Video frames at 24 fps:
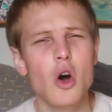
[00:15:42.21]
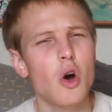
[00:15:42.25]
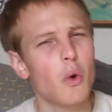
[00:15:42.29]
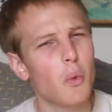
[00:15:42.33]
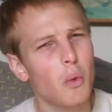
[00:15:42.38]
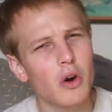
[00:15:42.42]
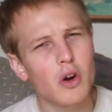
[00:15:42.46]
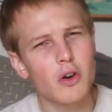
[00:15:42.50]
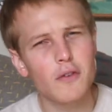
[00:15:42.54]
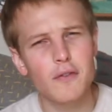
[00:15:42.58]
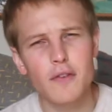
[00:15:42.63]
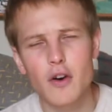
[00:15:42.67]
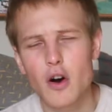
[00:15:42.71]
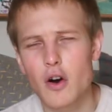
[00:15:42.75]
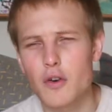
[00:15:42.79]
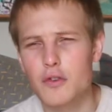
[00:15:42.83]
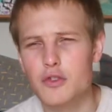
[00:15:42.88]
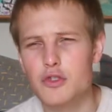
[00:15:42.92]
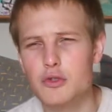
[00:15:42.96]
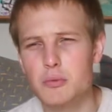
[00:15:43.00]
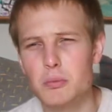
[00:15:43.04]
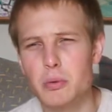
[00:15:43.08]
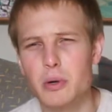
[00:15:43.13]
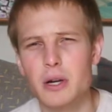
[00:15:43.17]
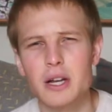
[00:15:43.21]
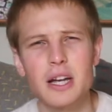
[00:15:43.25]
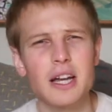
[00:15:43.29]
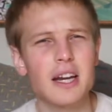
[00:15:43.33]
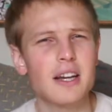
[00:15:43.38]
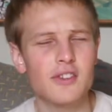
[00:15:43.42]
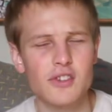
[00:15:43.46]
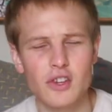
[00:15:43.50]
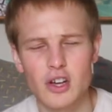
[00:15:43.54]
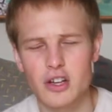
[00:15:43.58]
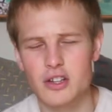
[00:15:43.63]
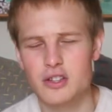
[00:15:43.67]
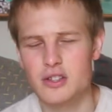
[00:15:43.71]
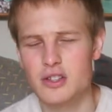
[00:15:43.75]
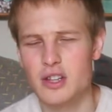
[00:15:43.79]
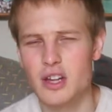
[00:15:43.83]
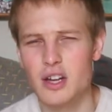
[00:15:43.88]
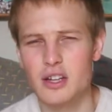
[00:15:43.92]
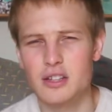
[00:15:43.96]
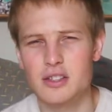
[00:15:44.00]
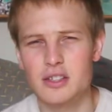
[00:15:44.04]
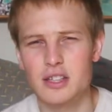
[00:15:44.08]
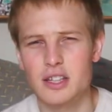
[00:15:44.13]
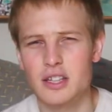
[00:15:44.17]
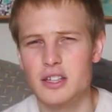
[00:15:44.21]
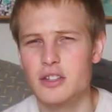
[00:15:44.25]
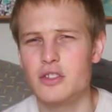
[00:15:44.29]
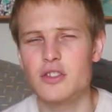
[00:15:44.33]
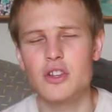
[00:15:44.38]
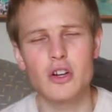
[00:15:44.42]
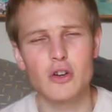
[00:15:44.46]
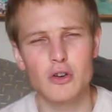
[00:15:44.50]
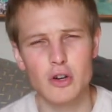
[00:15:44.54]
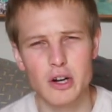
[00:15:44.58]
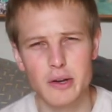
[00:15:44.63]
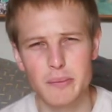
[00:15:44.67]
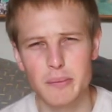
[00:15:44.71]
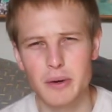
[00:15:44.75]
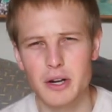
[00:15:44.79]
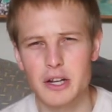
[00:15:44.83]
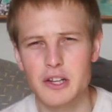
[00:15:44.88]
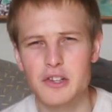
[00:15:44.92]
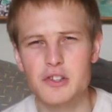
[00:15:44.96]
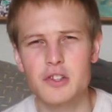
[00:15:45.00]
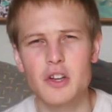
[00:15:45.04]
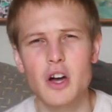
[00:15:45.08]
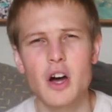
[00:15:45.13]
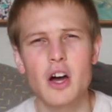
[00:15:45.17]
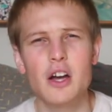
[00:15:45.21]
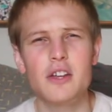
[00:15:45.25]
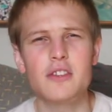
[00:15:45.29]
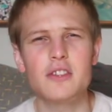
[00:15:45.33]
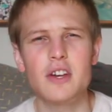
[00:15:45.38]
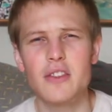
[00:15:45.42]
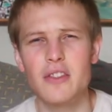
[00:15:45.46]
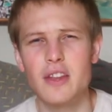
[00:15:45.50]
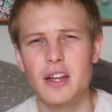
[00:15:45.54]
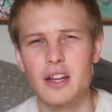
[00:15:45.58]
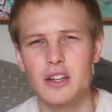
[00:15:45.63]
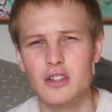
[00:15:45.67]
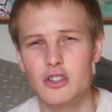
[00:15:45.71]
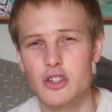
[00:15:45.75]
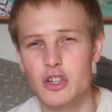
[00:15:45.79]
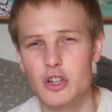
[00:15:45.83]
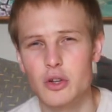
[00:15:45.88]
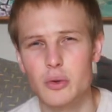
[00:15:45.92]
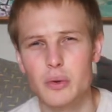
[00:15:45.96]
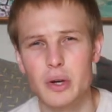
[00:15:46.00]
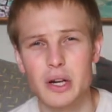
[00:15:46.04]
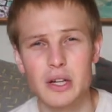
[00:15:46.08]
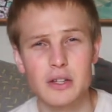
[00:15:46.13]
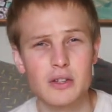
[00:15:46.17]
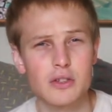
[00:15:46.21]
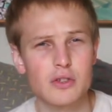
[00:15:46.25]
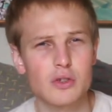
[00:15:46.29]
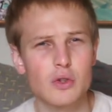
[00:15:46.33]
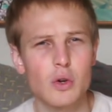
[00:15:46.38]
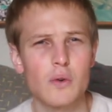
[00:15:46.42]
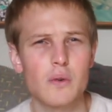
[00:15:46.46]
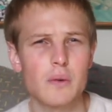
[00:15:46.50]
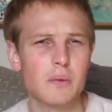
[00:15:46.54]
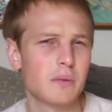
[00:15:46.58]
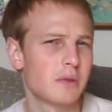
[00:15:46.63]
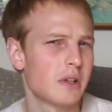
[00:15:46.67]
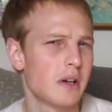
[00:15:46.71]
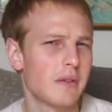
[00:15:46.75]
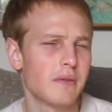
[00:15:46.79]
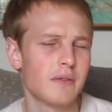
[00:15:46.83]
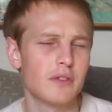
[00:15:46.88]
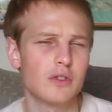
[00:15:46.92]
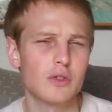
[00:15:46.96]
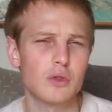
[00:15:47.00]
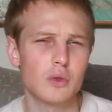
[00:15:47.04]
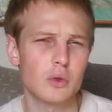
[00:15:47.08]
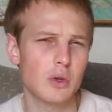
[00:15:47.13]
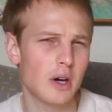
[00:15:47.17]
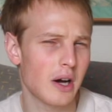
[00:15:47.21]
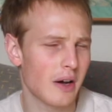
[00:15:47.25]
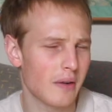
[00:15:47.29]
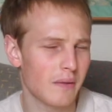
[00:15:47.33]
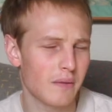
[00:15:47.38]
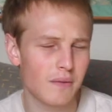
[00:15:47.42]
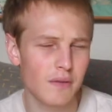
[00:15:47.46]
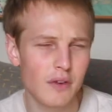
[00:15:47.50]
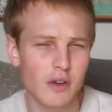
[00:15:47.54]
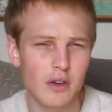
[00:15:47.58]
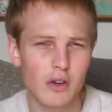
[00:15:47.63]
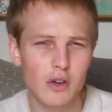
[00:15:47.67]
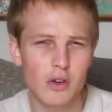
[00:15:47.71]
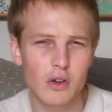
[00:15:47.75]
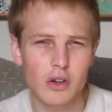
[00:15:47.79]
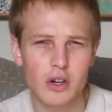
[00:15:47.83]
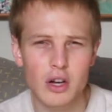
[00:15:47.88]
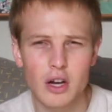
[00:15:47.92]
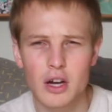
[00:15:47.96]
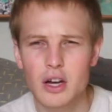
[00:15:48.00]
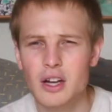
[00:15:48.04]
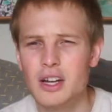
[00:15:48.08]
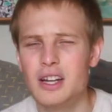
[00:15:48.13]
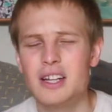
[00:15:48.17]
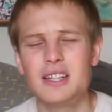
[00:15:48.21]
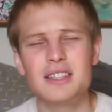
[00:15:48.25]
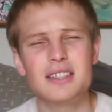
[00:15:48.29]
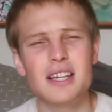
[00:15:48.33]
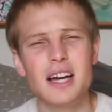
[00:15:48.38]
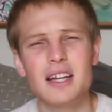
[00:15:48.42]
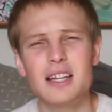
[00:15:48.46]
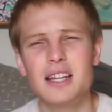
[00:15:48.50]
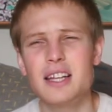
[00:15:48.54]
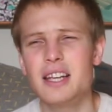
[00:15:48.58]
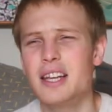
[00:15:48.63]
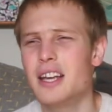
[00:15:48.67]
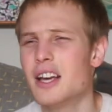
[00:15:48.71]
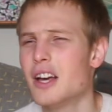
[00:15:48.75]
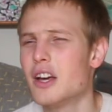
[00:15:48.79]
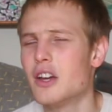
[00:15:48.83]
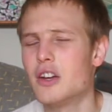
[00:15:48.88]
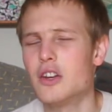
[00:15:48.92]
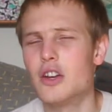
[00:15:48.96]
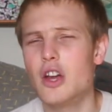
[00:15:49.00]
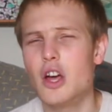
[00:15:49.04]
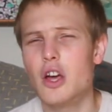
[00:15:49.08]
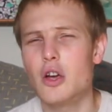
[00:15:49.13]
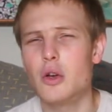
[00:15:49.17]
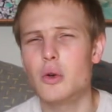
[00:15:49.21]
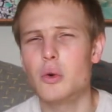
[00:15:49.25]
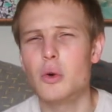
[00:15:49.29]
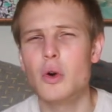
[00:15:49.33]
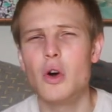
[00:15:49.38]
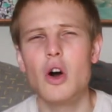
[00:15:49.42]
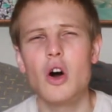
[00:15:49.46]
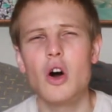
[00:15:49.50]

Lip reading: one of Offspring in a size 13, so great money size, and then 2 in store from Seven Store and Foot Locker. Sadly, no